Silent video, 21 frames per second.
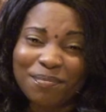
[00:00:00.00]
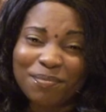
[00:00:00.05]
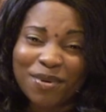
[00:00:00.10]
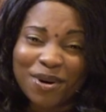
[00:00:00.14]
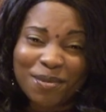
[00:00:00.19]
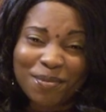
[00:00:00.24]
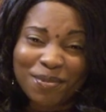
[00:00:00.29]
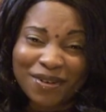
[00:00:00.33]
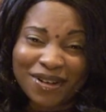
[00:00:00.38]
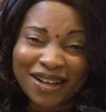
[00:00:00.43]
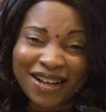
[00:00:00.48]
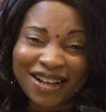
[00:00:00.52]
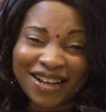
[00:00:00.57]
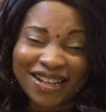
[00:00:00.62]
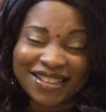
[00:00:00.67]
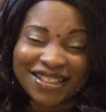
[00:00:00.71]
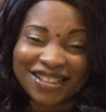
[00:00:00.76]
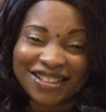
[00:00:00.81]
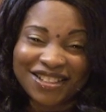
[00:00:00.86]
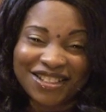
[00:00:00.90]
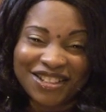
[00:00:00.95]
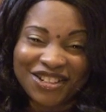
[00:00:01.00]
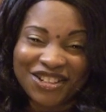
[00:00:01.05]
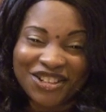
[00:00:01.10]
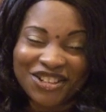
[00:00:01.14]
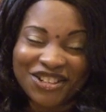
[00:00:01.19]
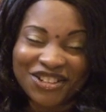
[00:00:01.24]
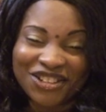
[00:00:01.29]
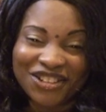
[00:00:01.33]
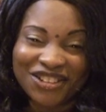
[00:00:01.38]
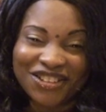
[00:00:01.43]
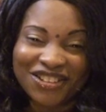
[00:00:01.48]
Was I popular as a
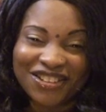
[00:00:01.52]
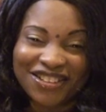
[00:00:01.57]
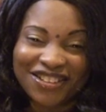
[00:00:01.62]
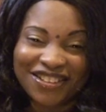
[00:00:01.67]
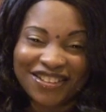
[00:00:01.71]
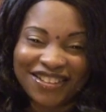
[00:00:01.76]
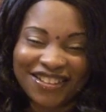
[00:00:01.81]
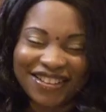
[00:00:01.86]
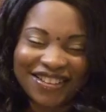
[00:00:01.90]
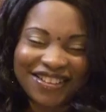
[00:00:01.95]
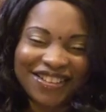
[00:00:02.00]
teenager?